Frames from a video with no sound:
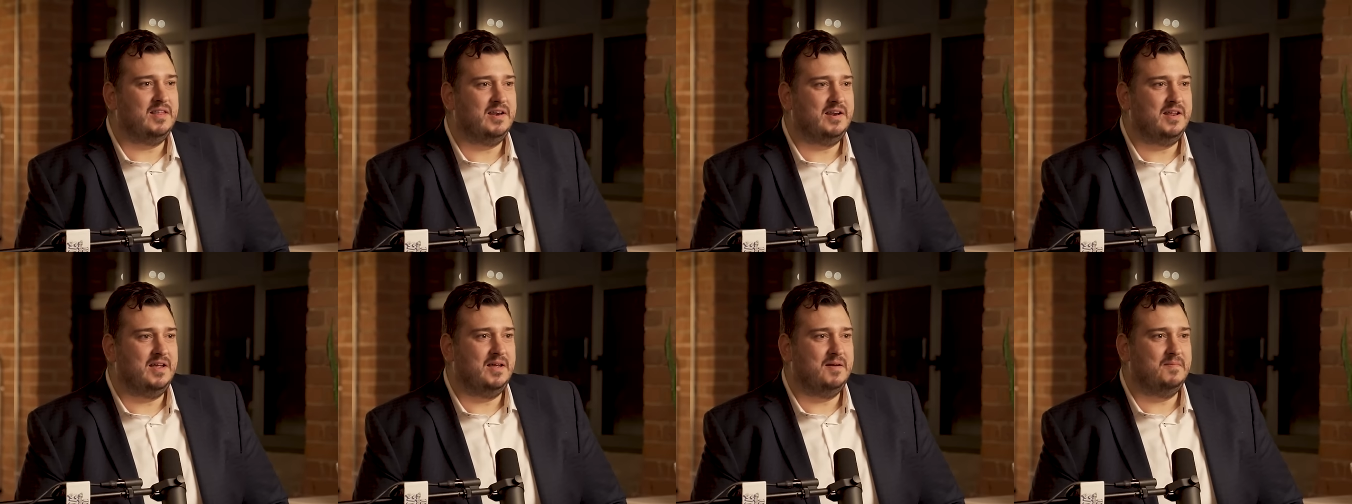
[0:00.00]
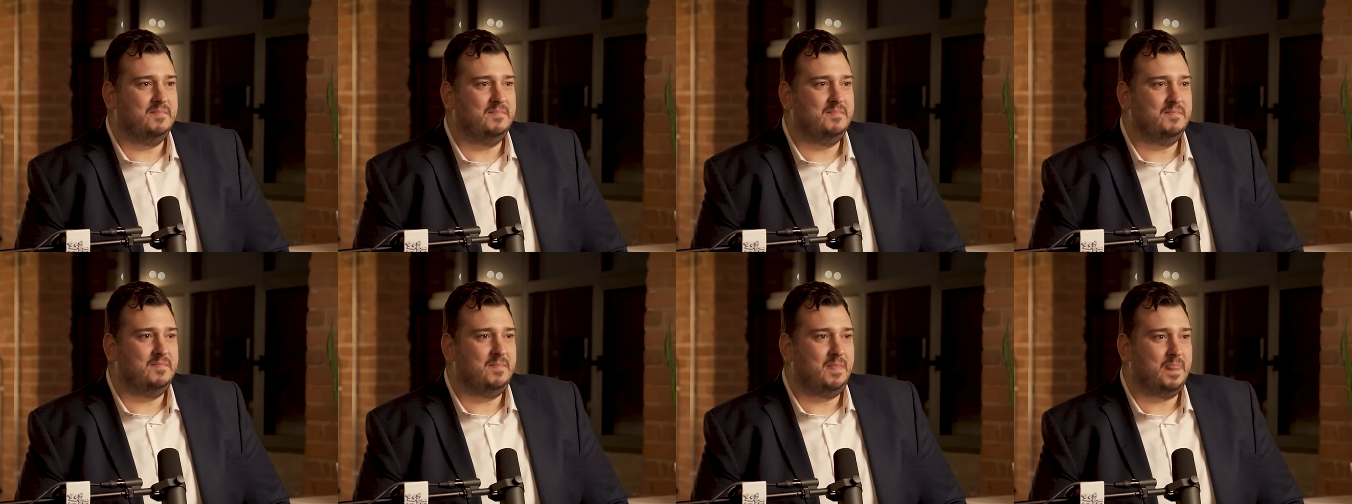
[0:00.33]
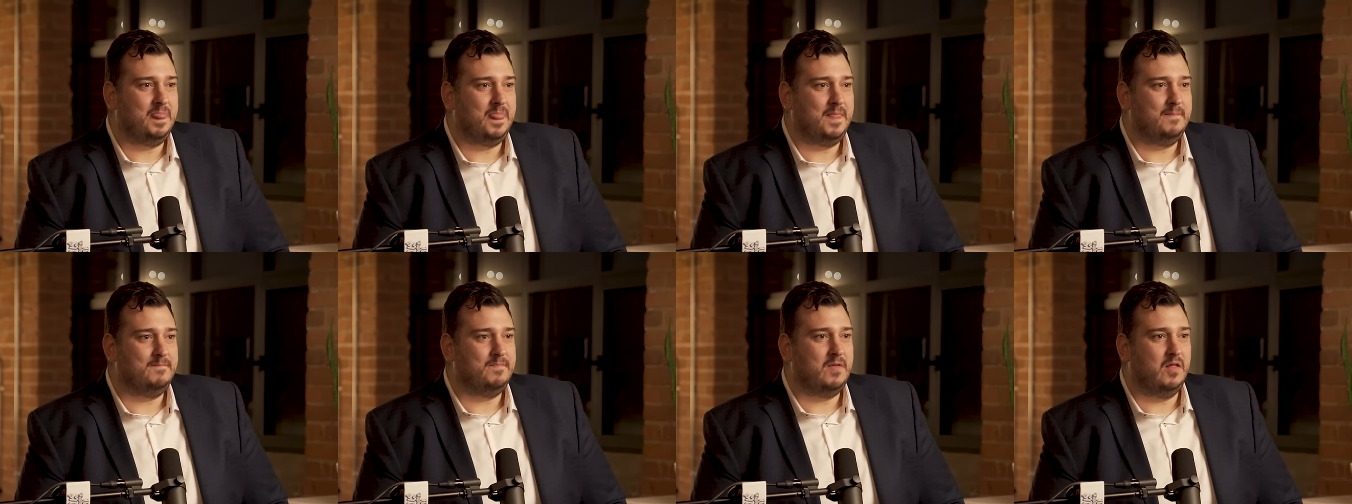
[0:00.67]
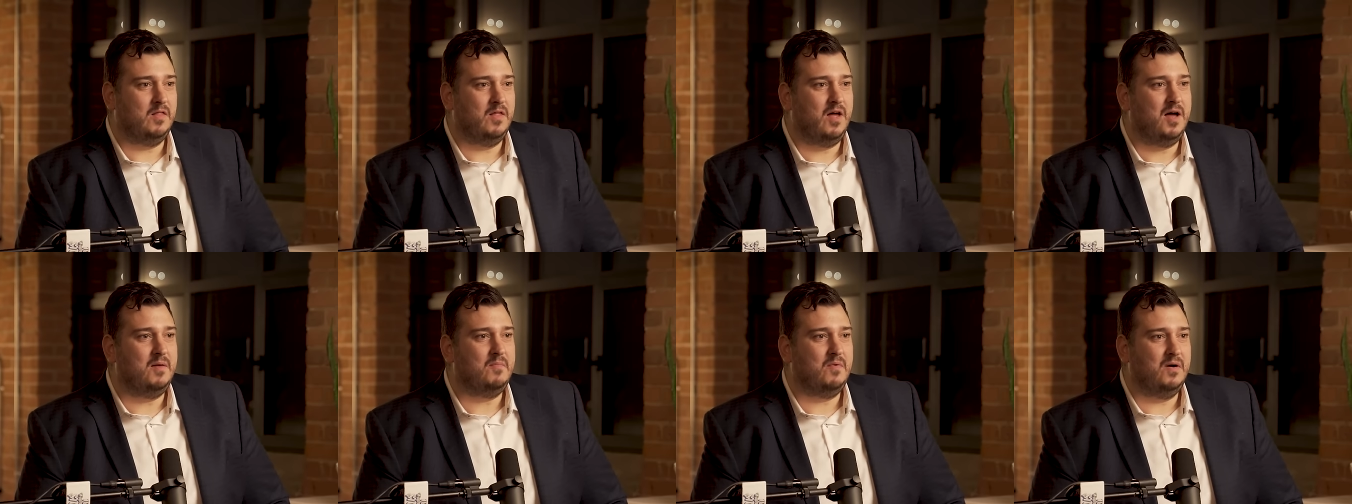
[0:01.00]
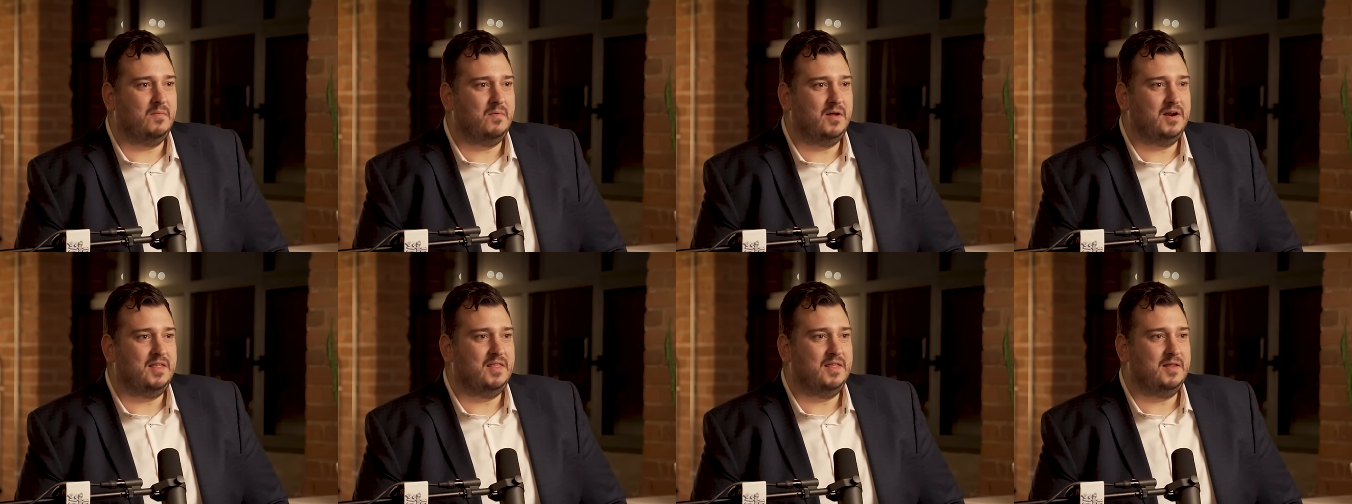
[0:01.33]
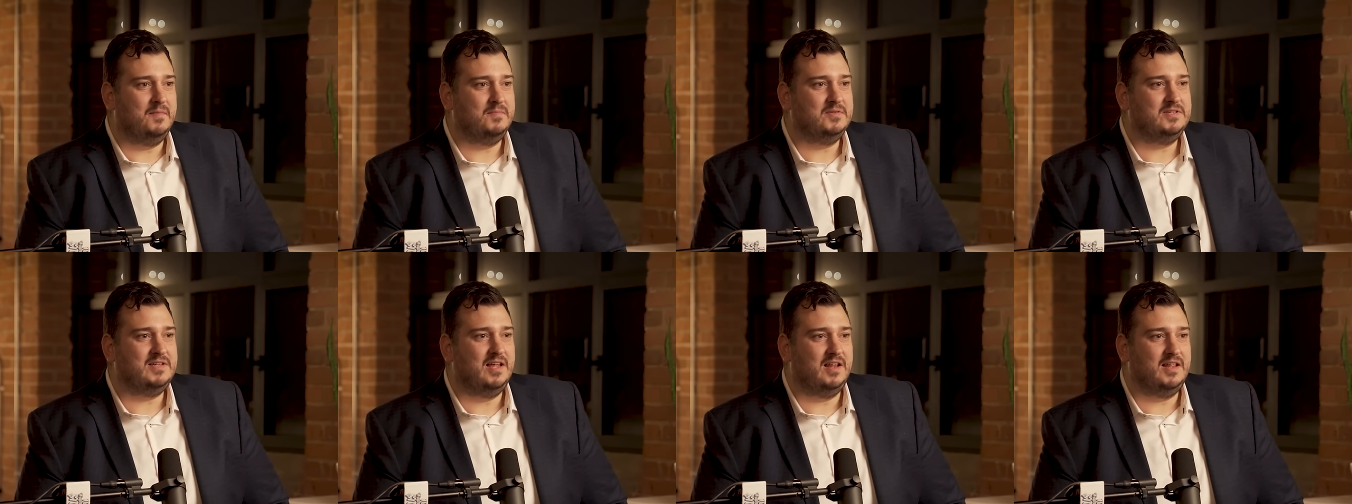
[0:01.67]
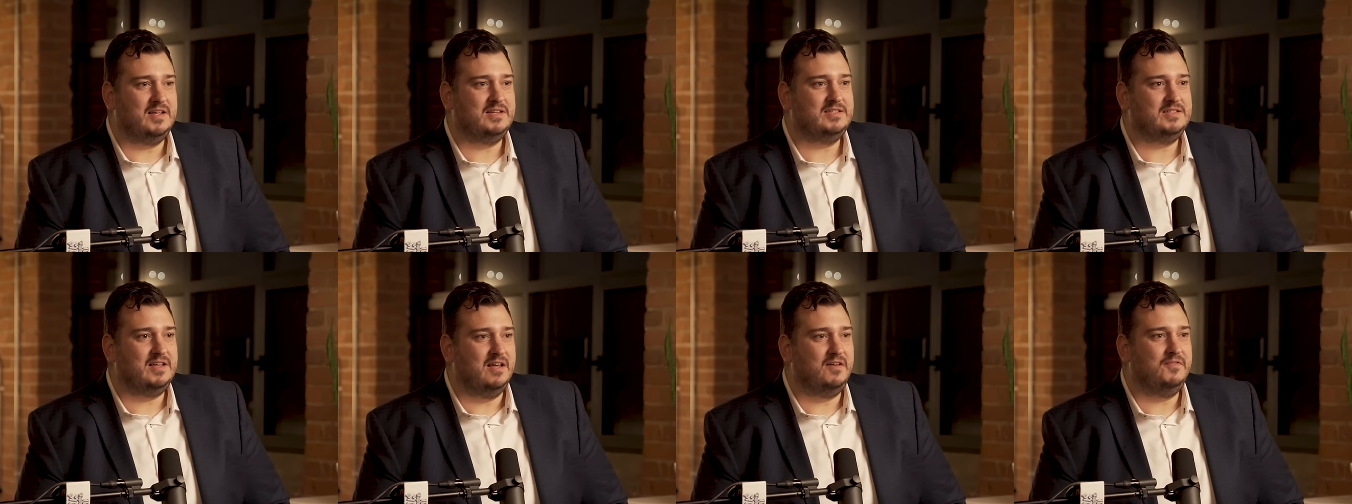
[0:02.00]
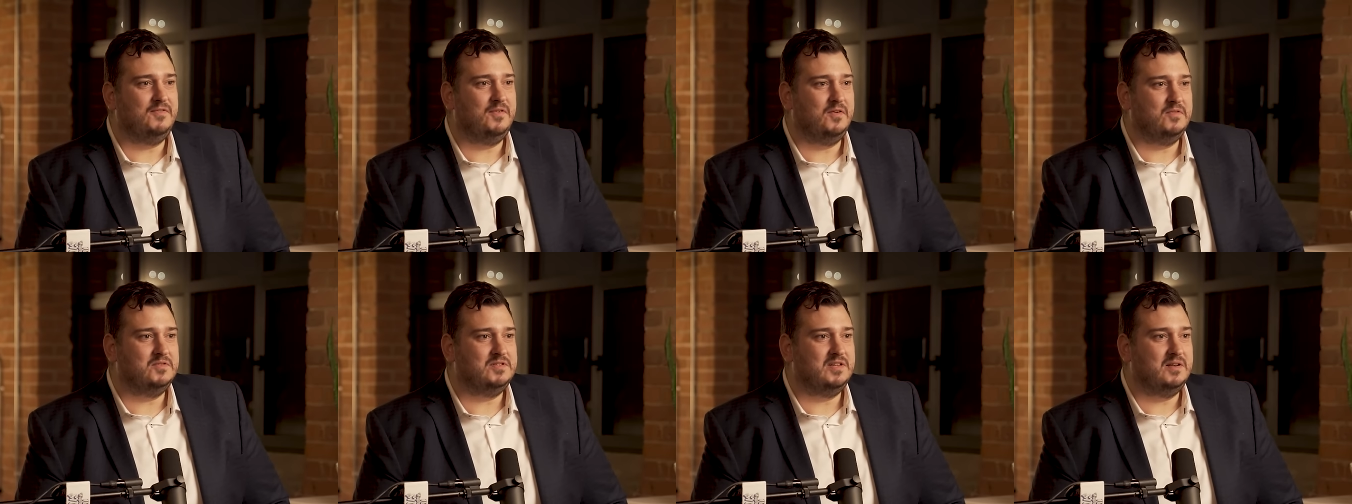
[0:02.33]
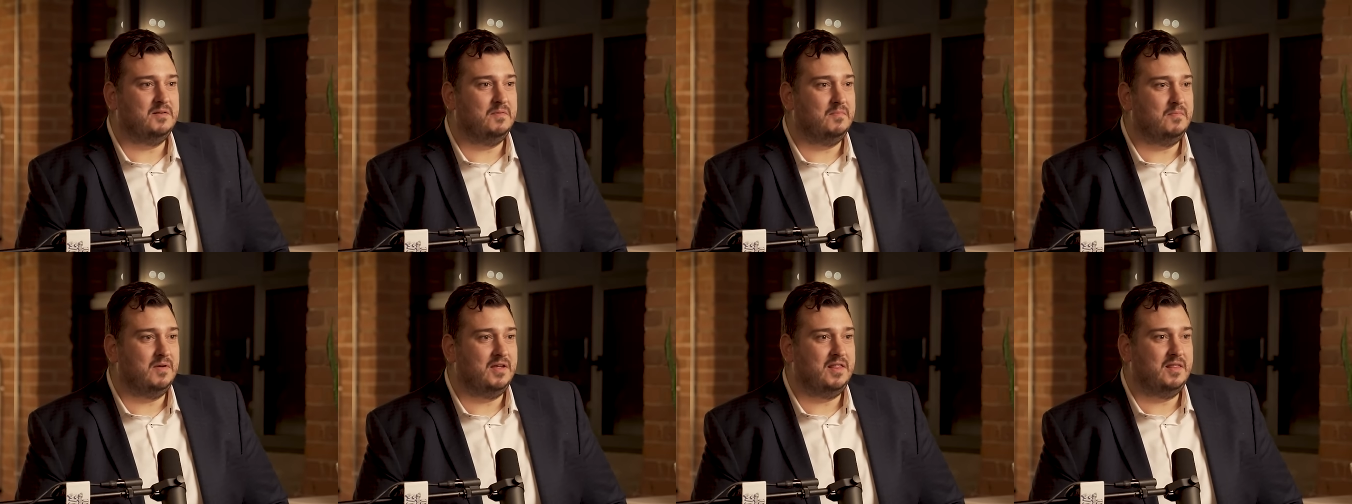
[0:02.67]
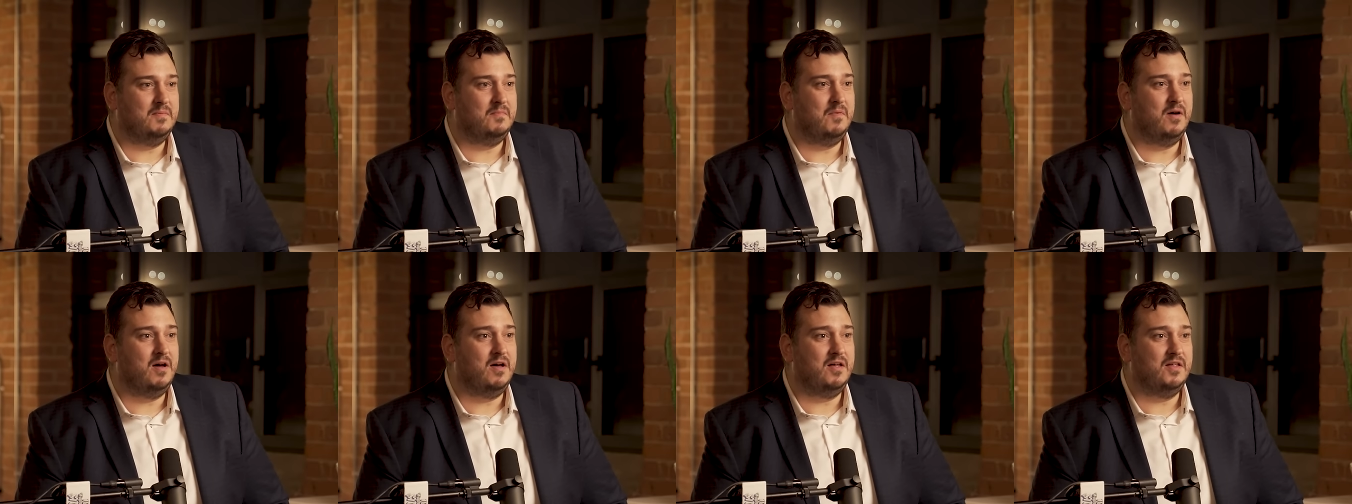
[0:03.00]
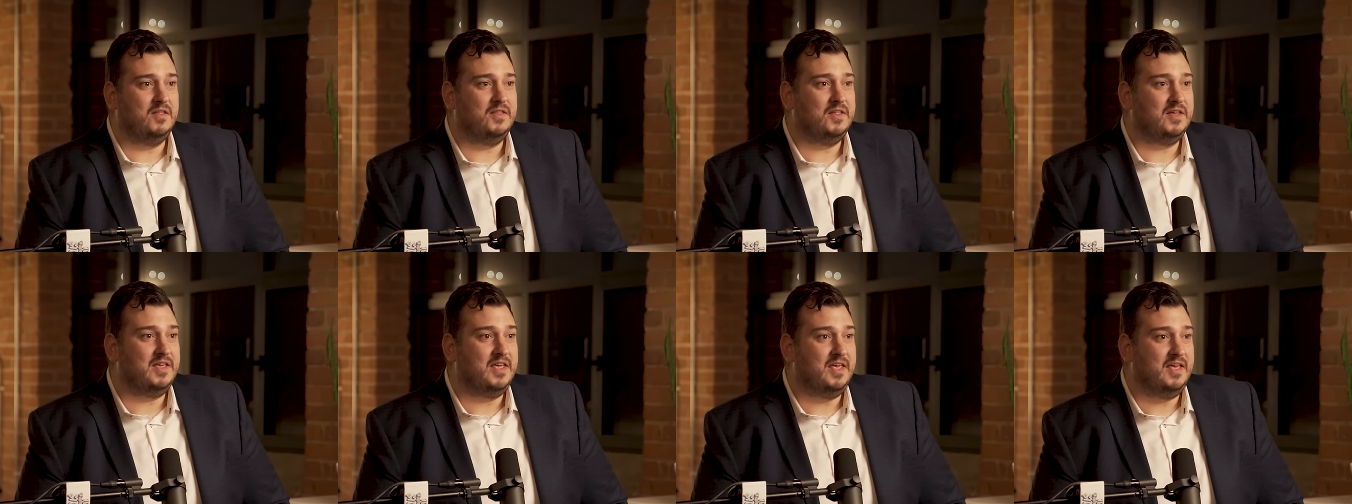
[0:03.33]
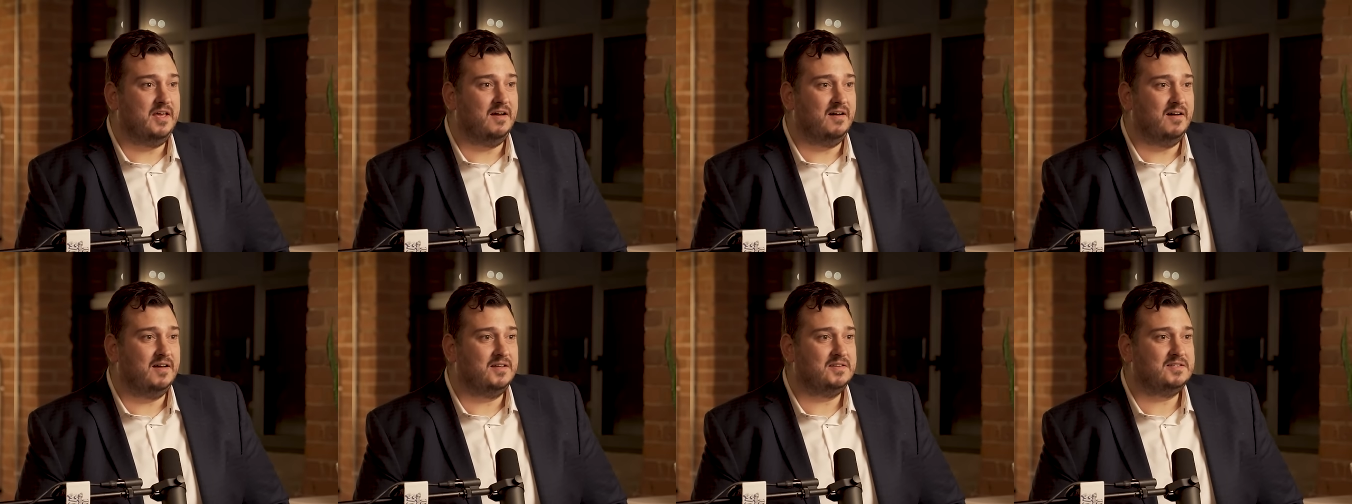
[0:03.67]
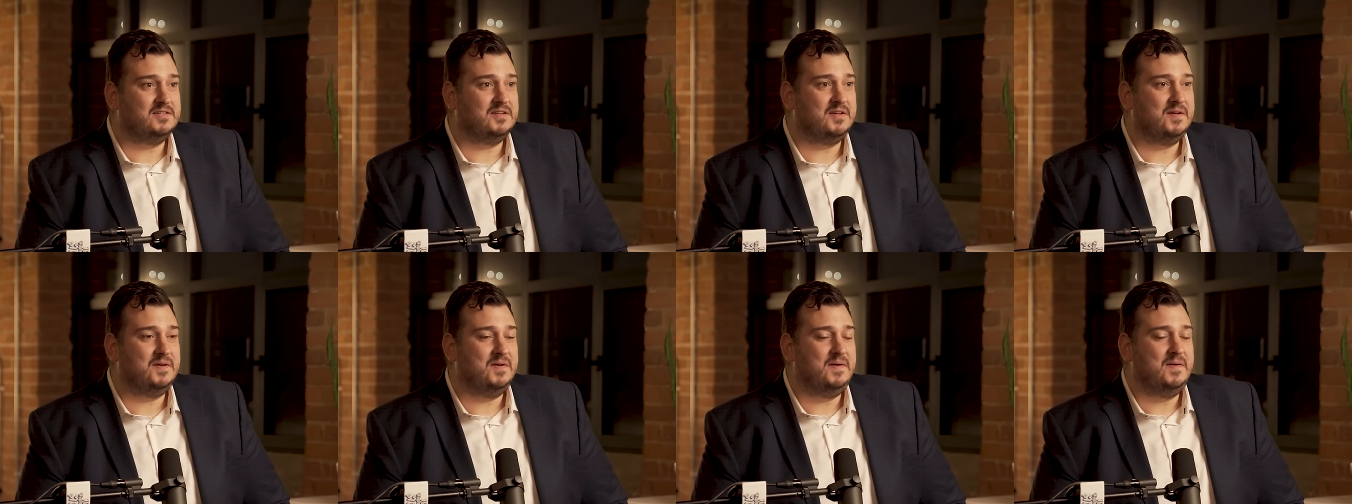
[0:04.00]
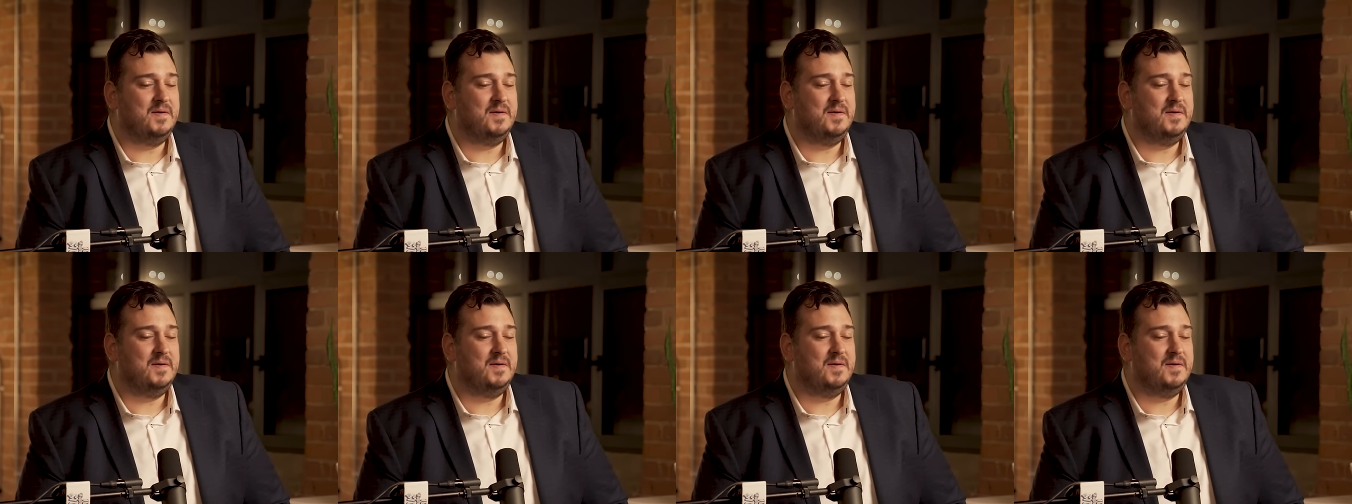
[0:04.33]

than him, a lot more money than him selling cell phones in the mall in the kiosk.